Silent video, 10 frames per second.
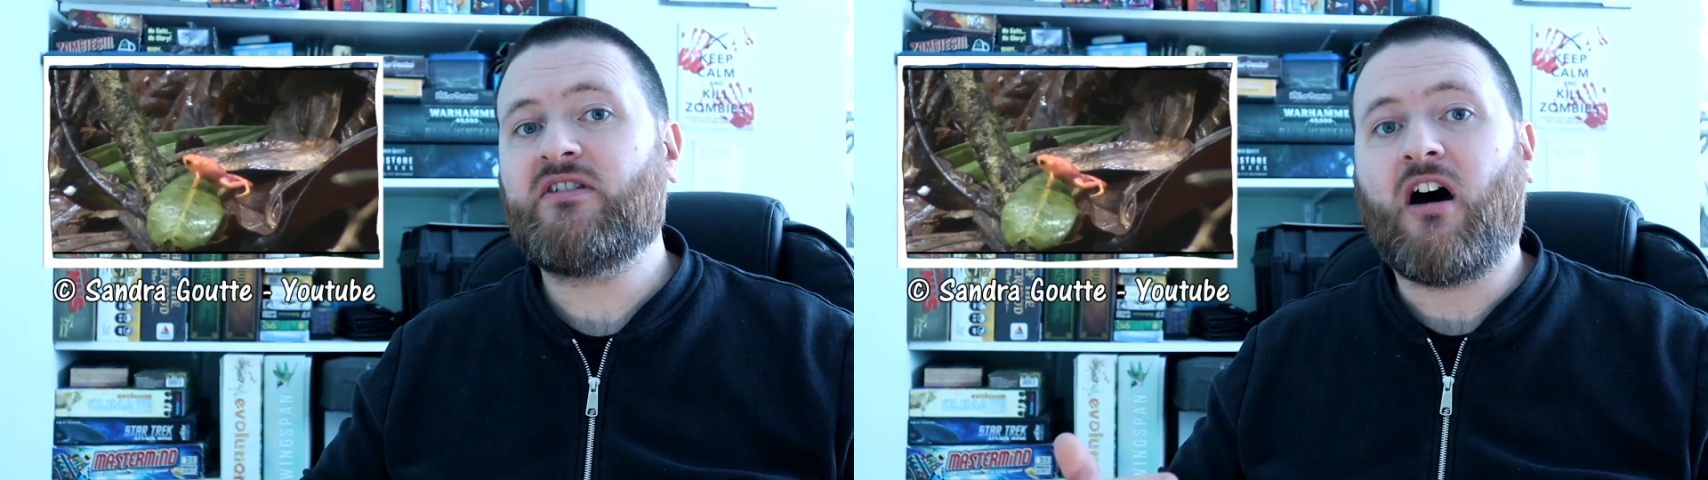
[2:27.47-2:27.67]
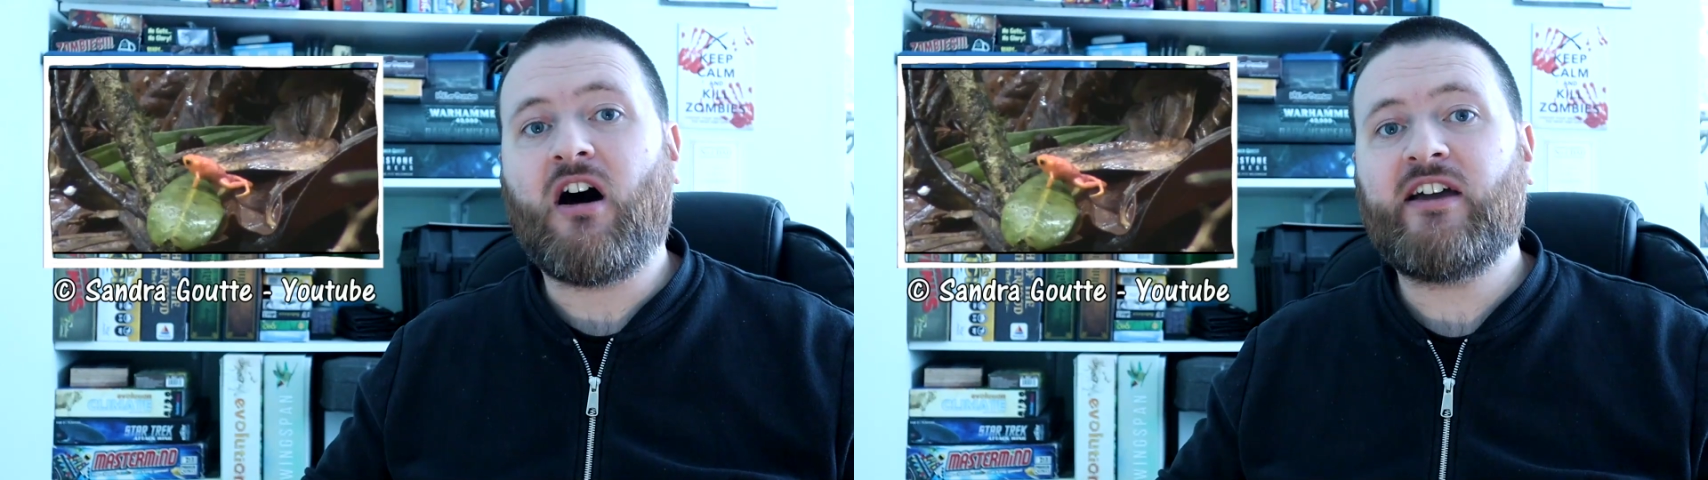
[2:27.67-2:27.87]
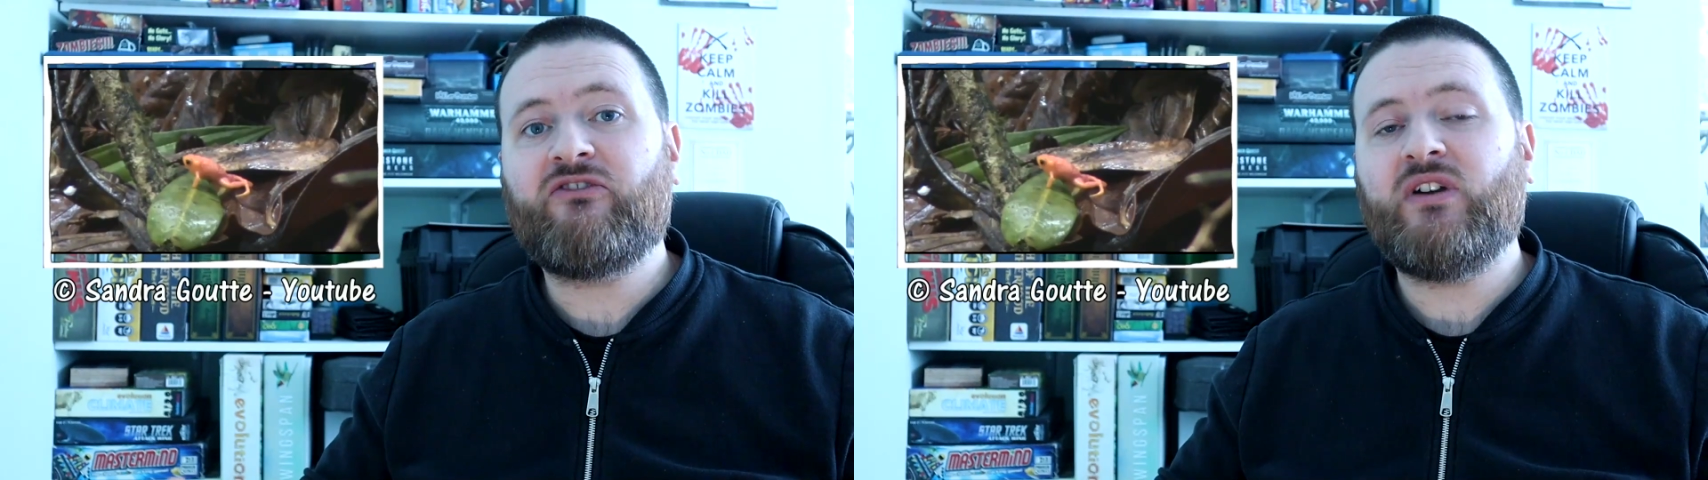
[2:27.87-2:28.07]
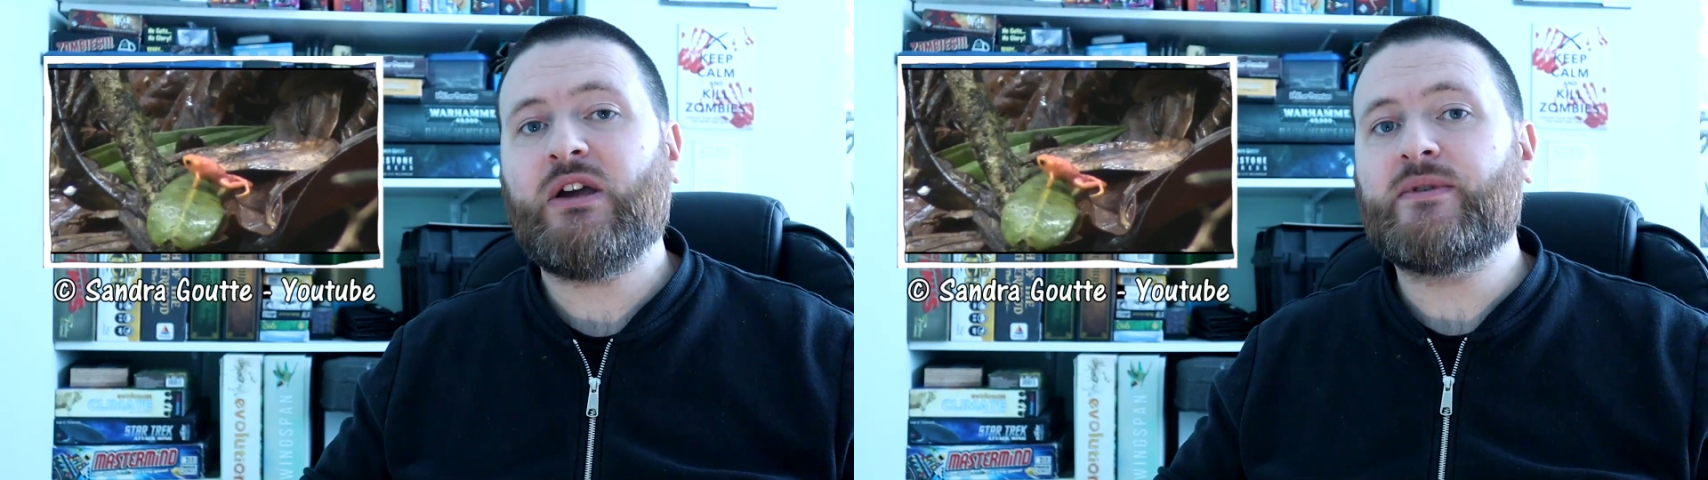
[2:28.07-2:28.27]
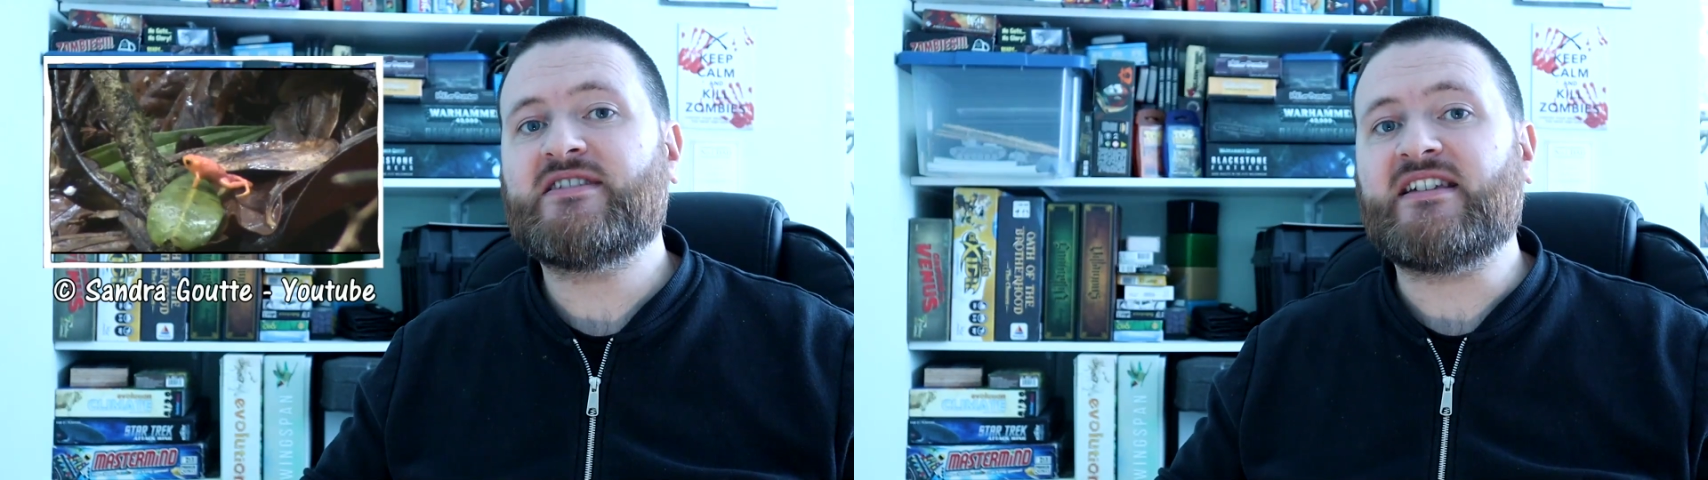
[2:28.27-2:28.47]
the high
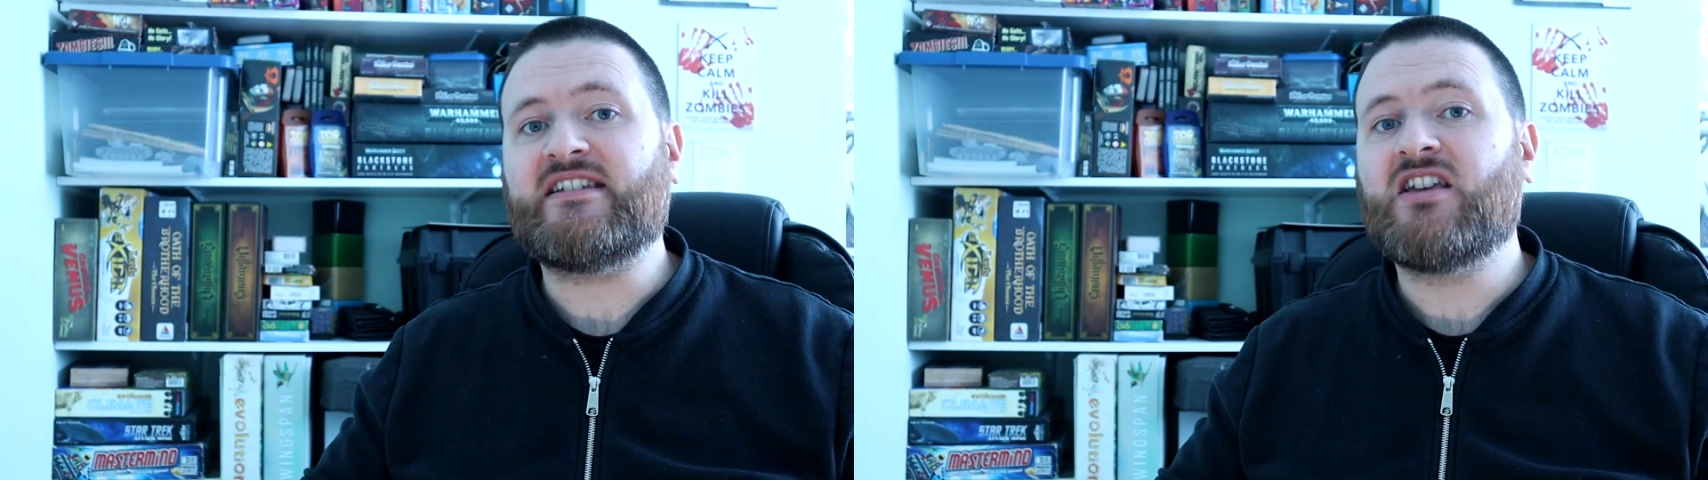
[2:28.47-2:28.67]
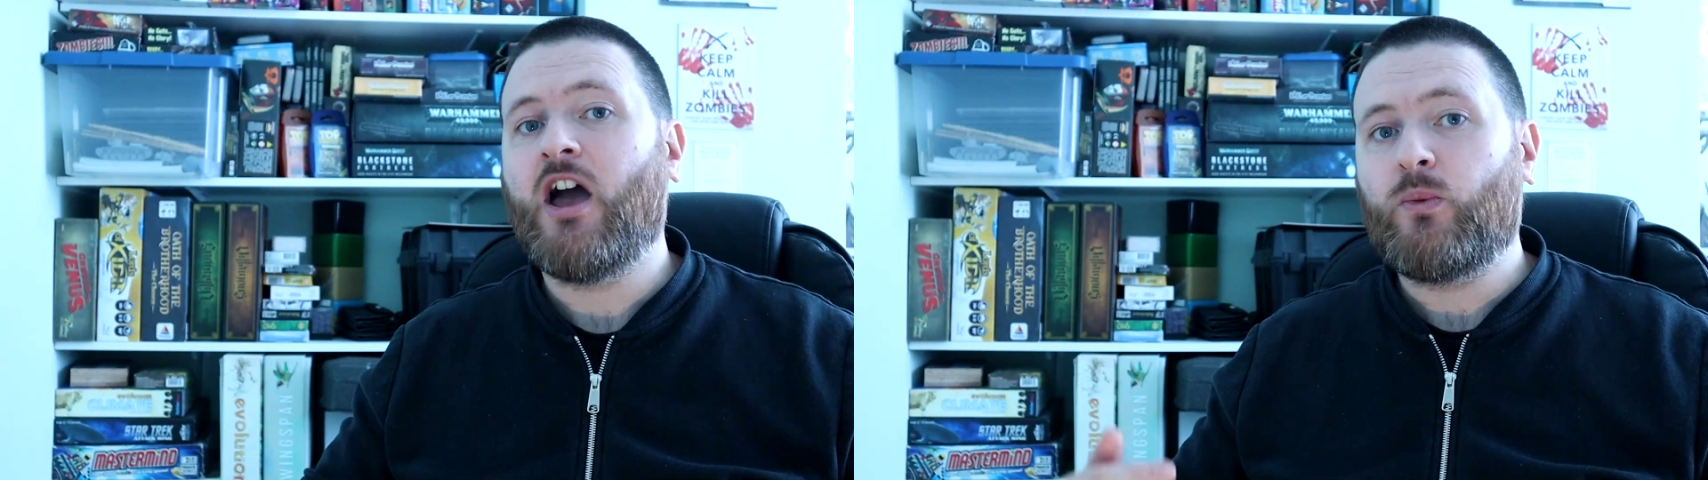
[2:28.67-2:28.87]
frequencies